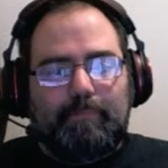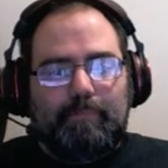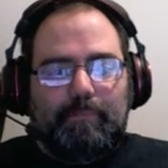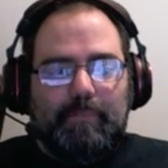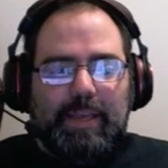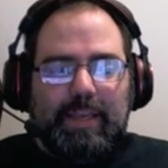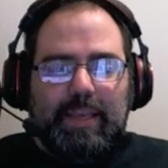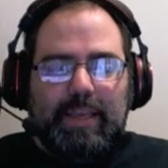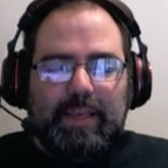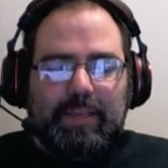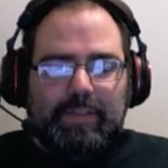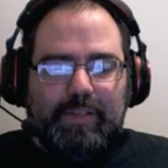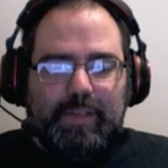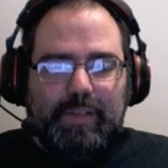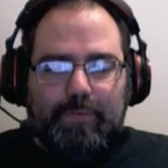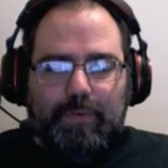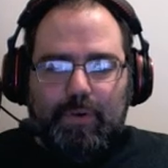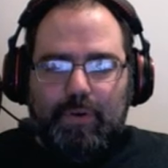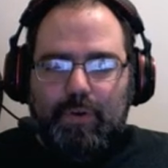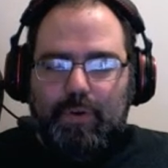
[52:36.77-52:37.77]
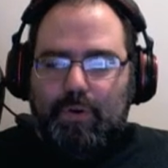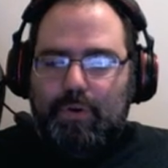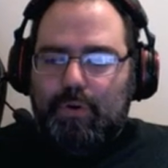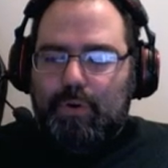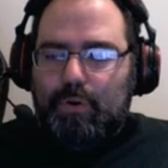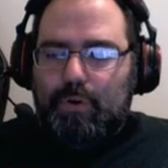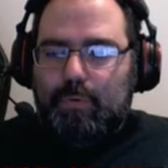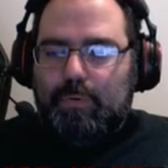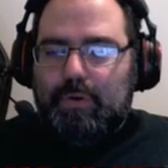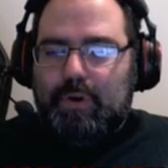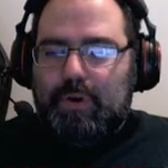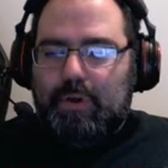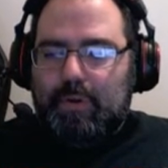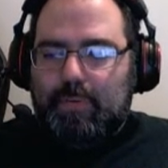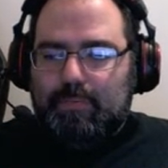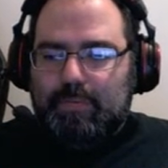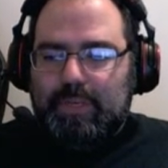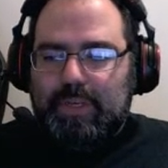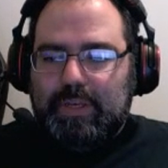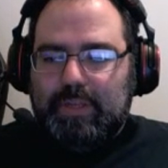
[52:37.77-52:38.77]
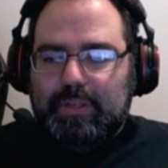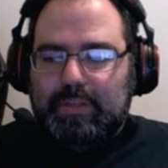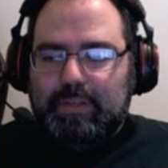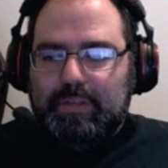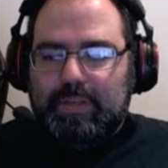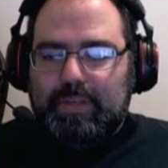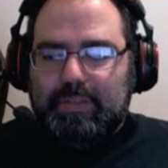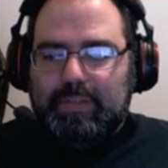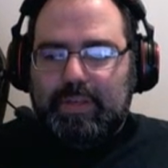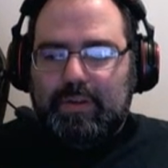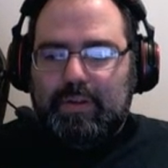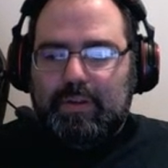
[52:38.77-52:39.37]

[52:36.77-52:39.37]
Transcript: My guys have no problem taking these guys down.